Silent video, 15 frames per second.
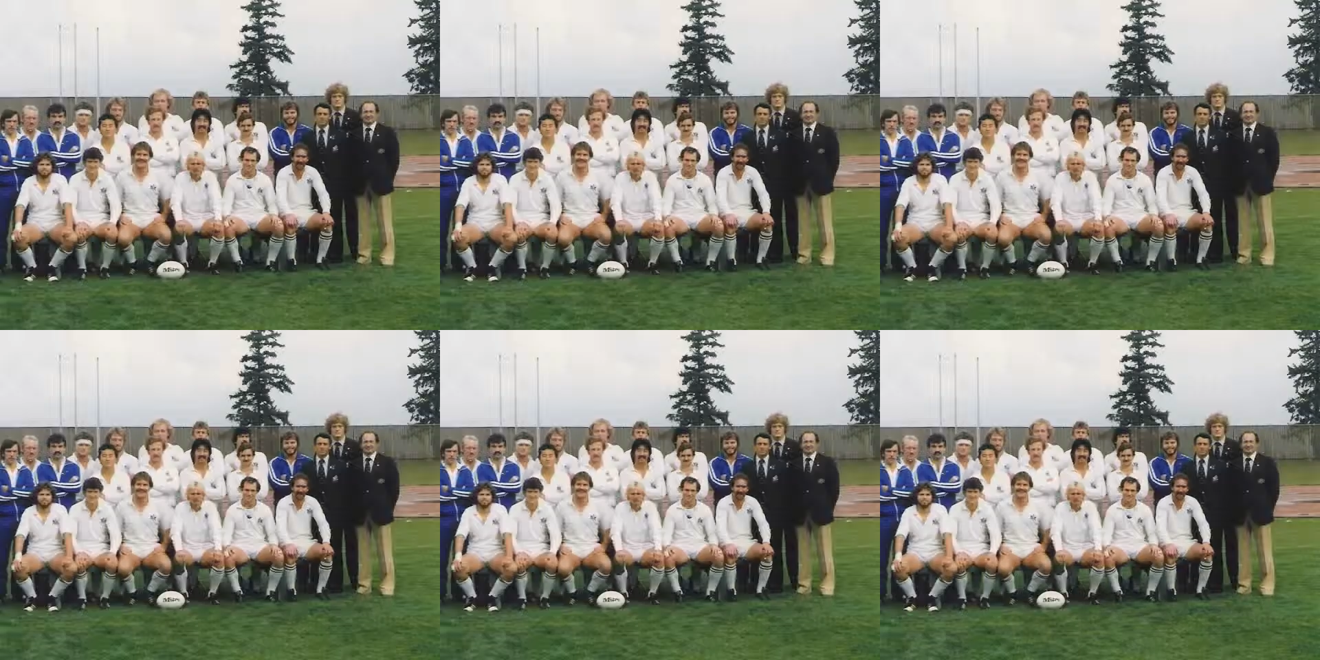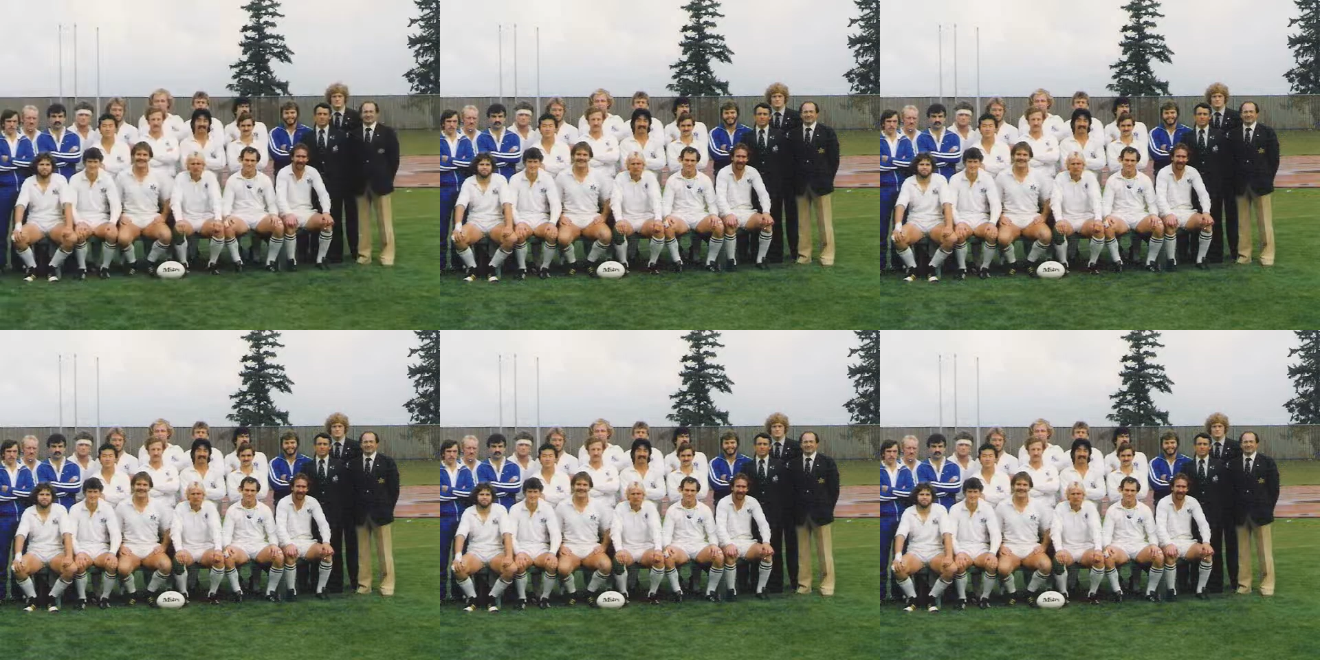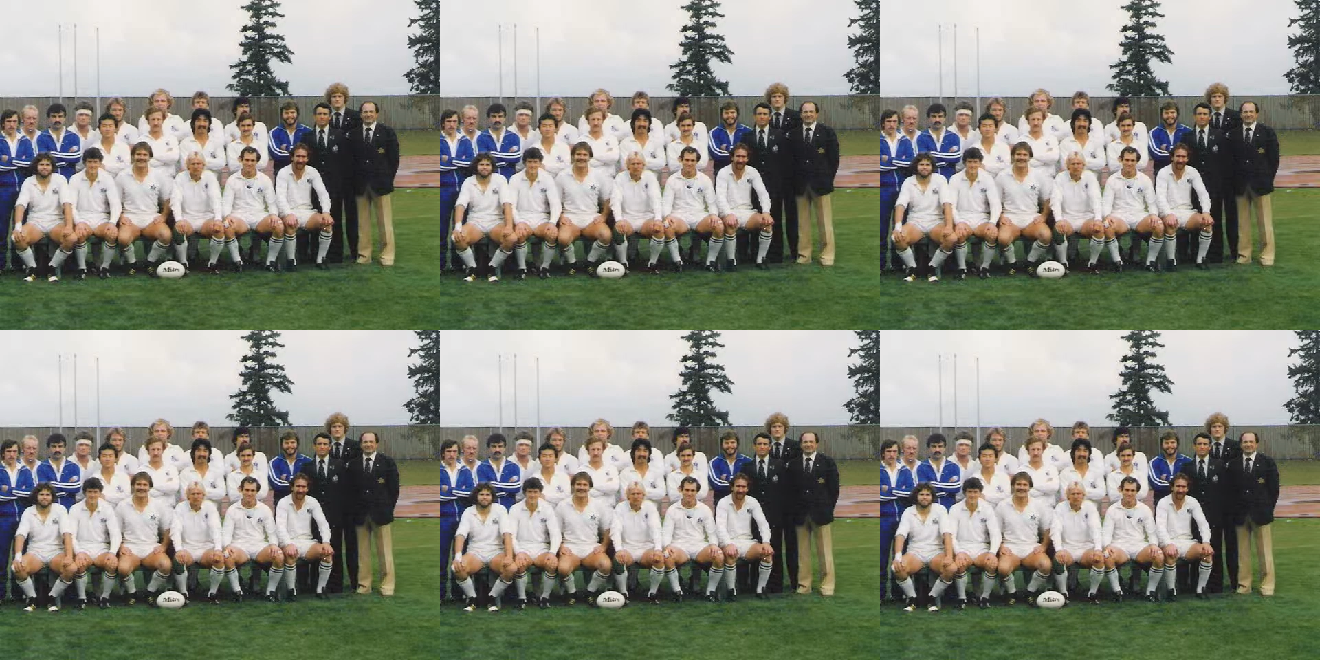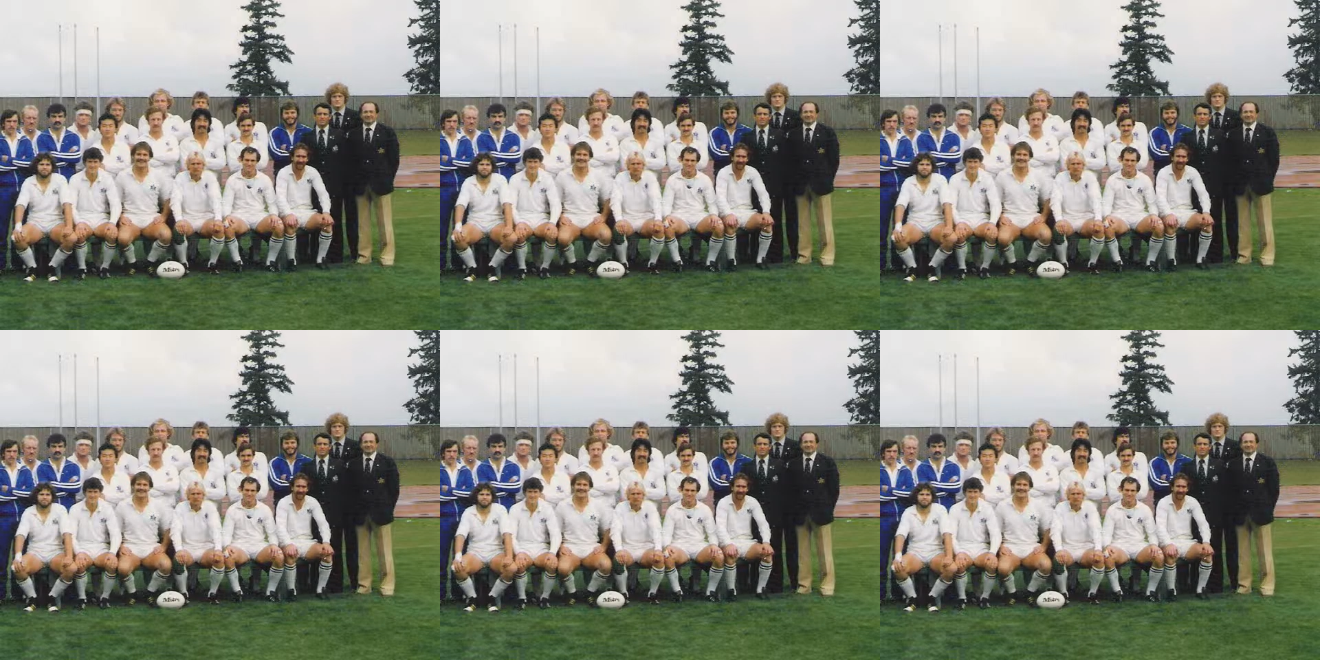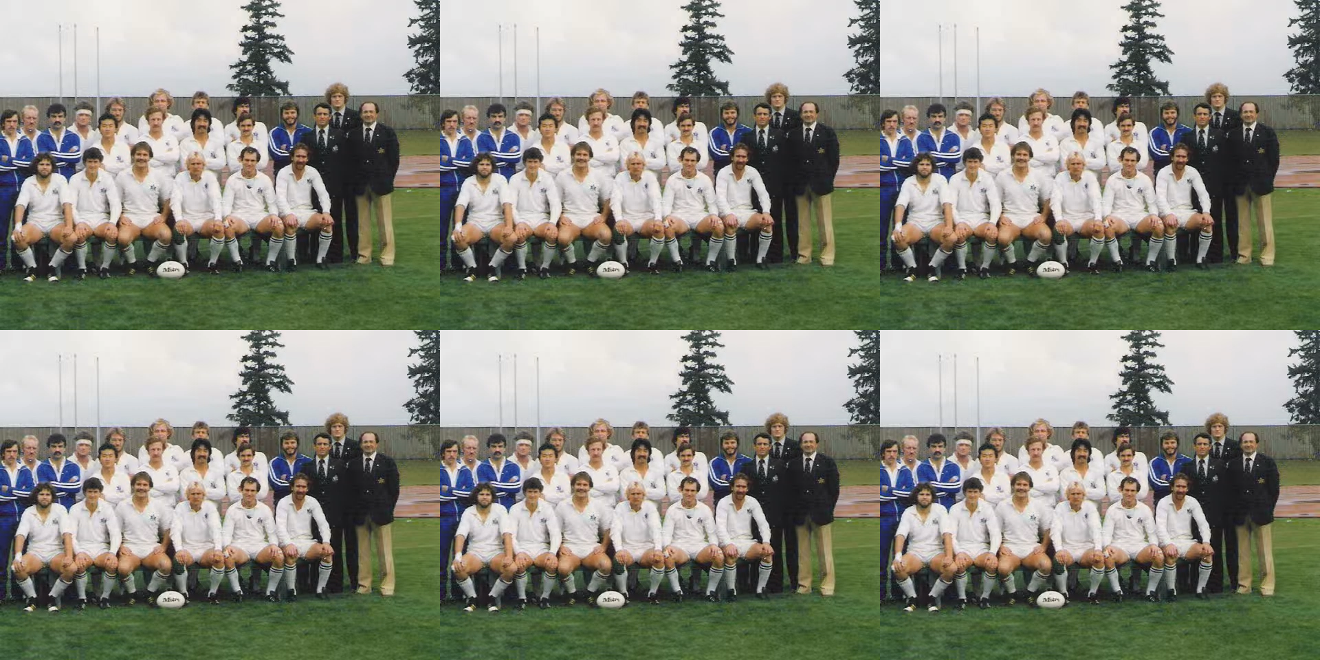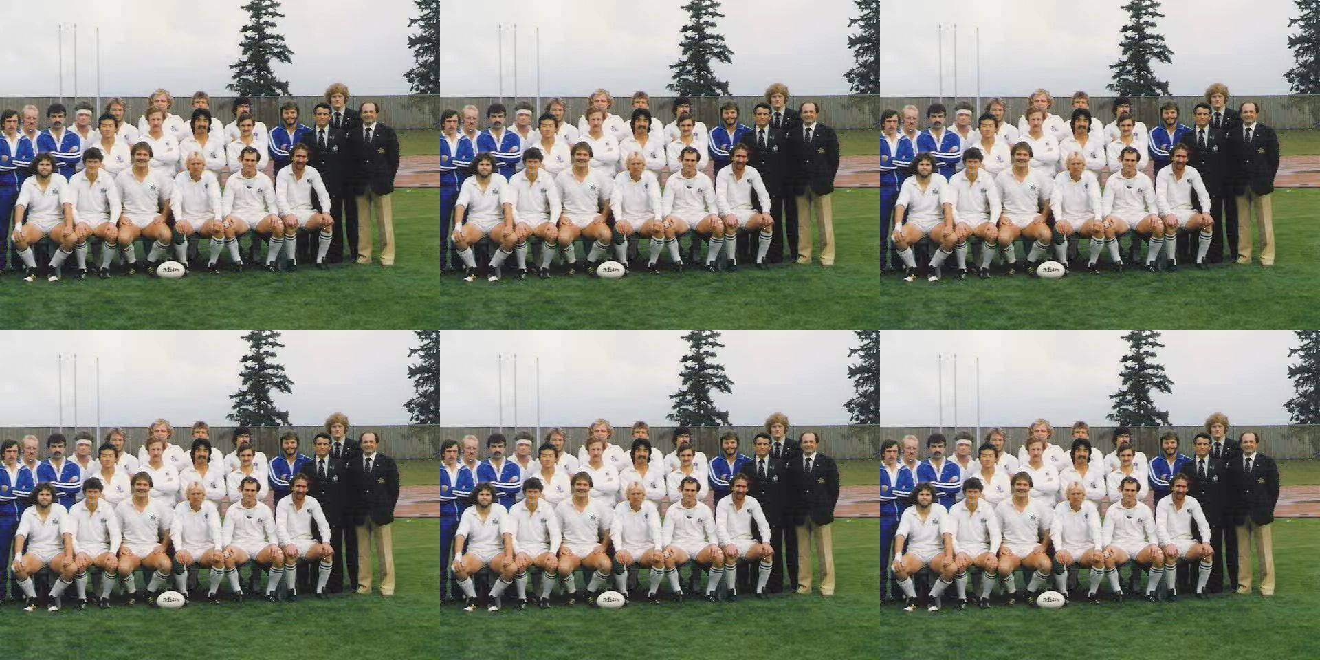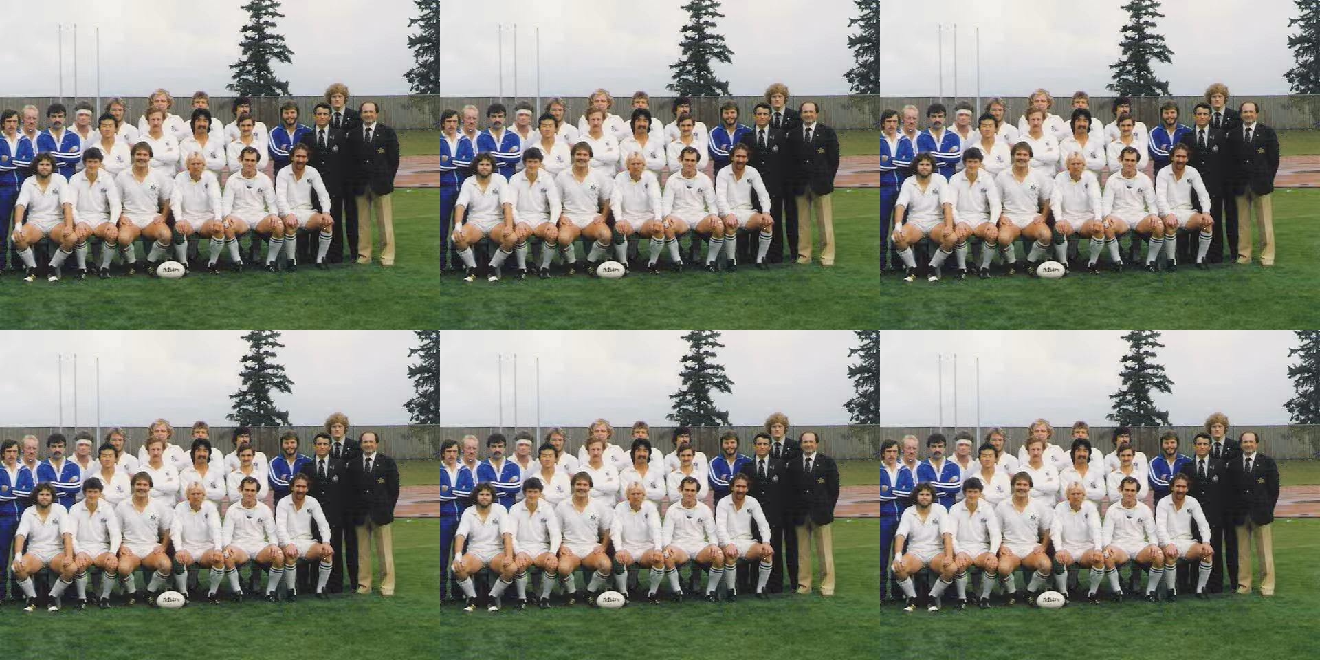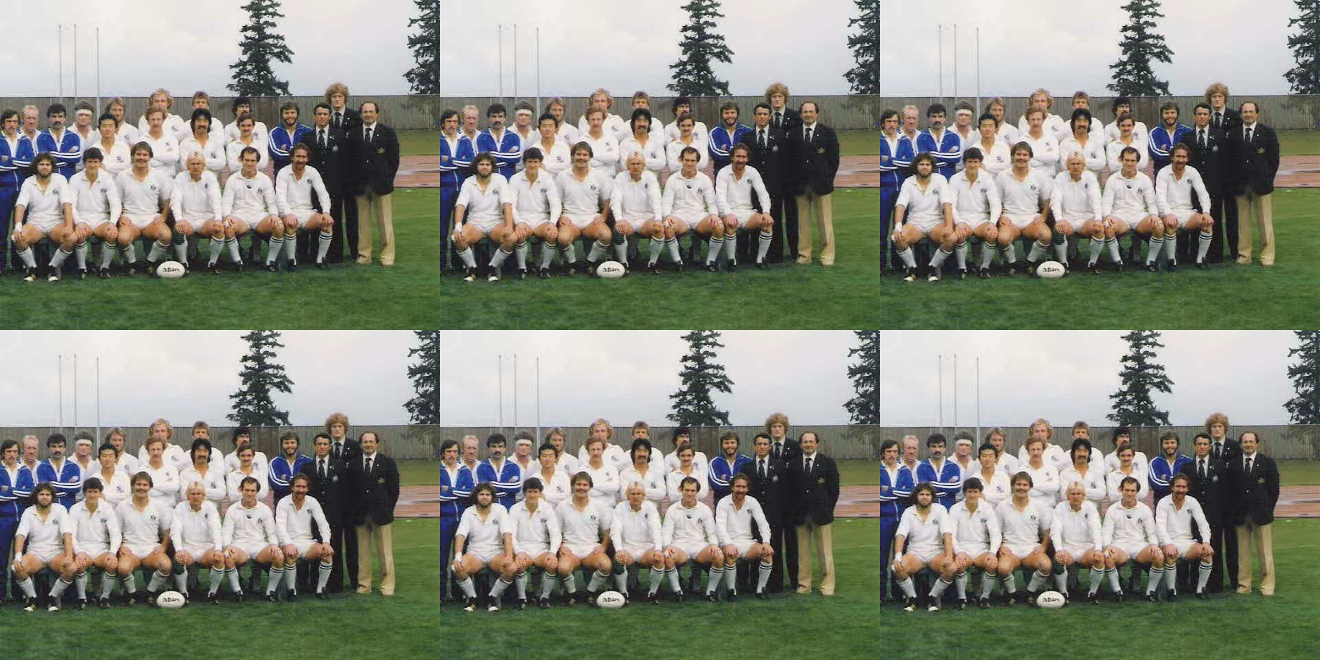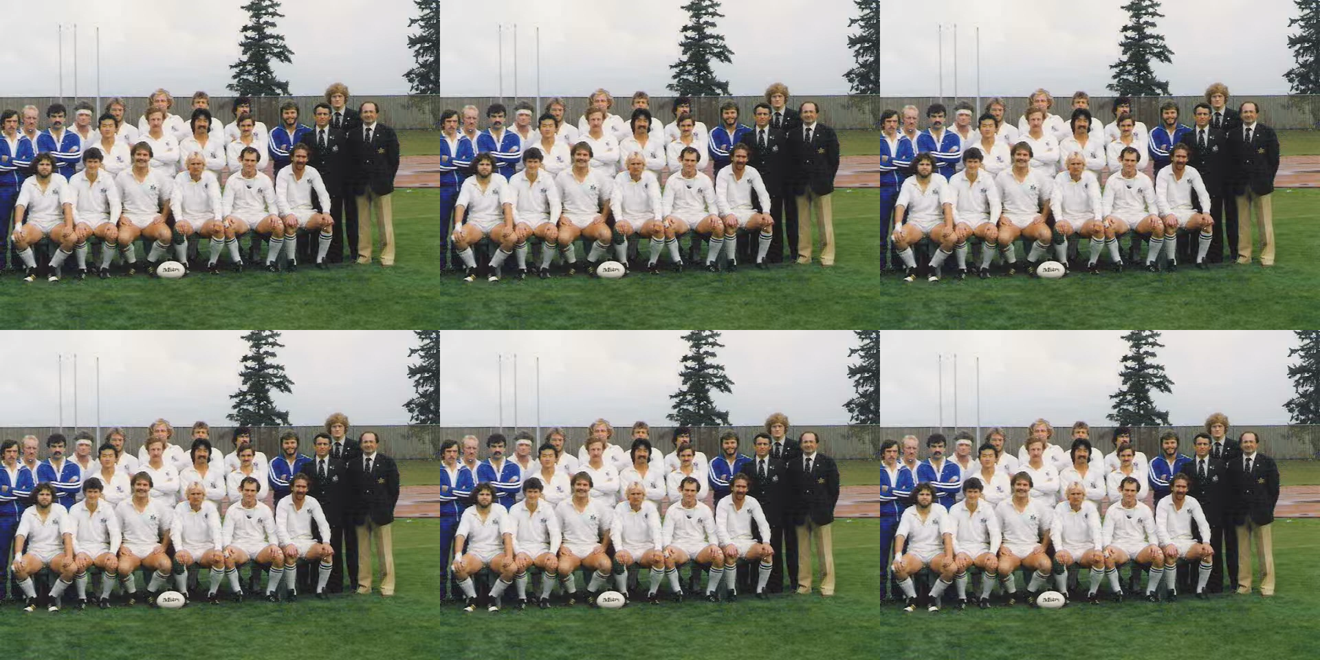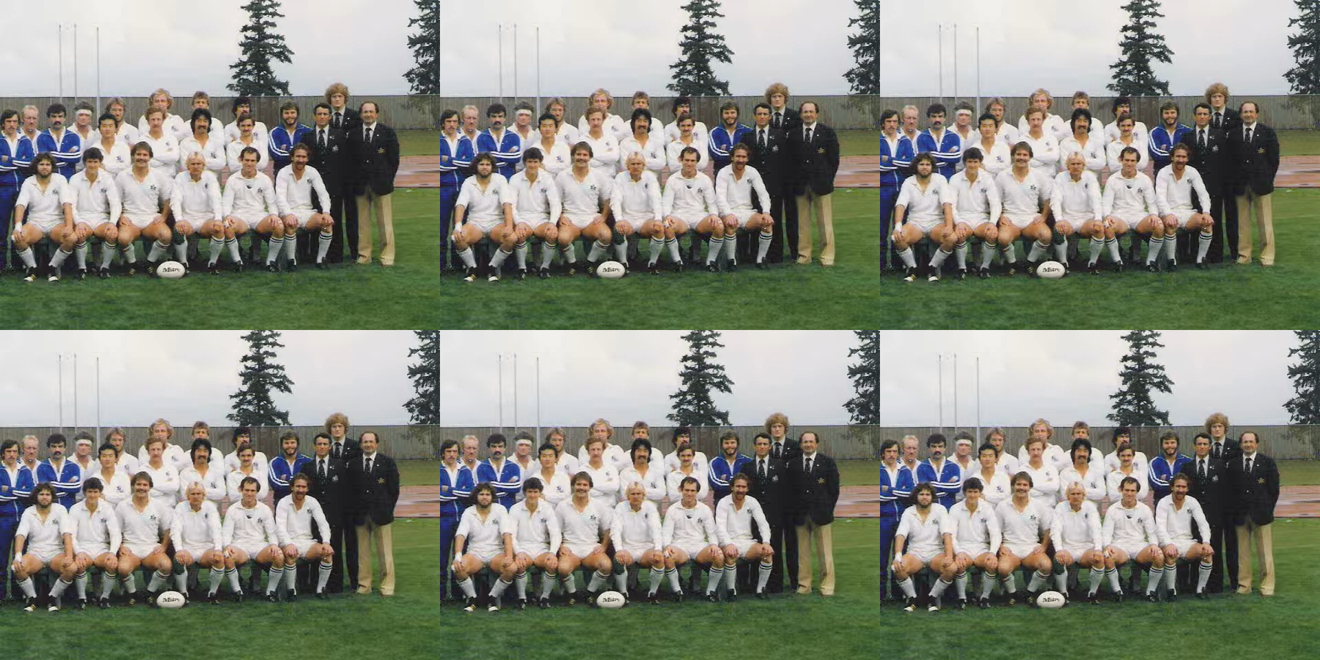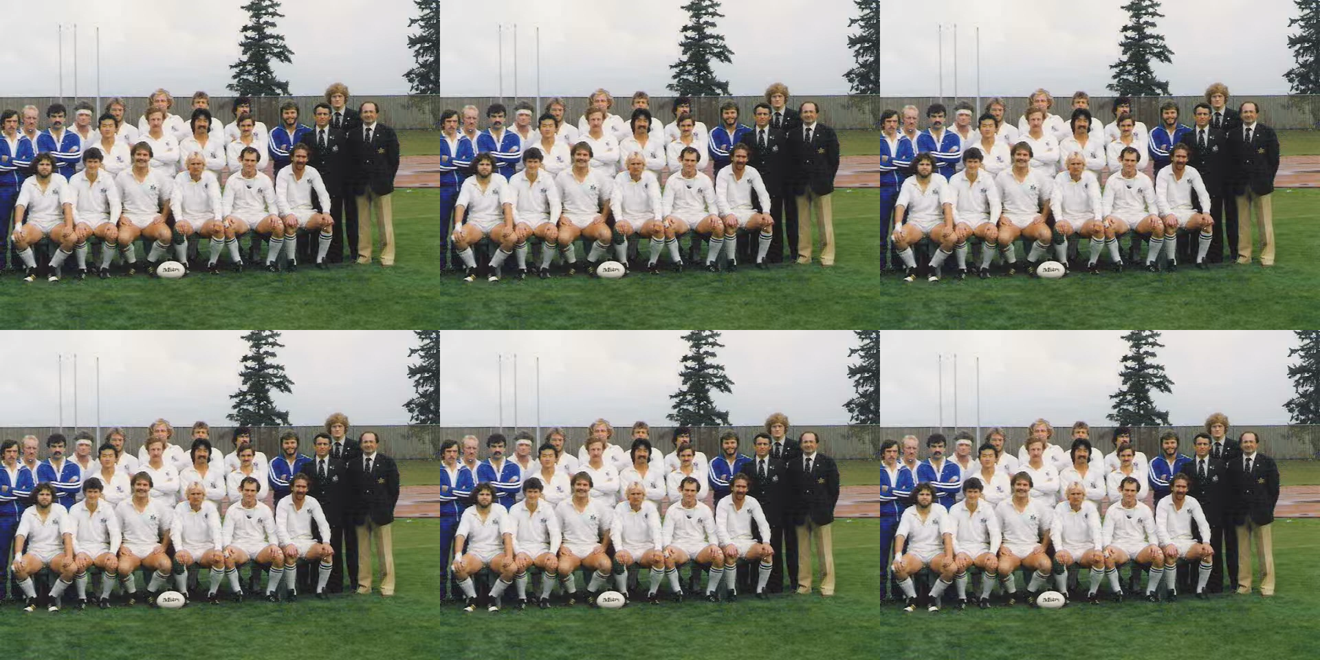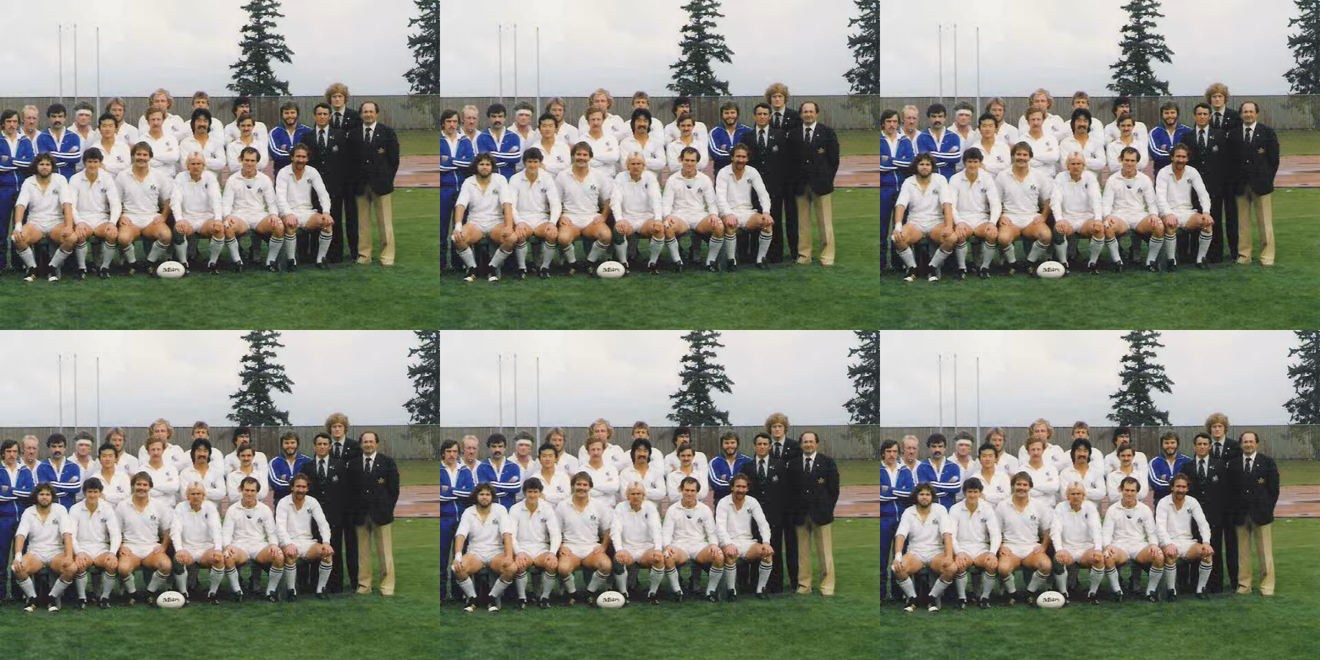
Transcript: (no speaker visible)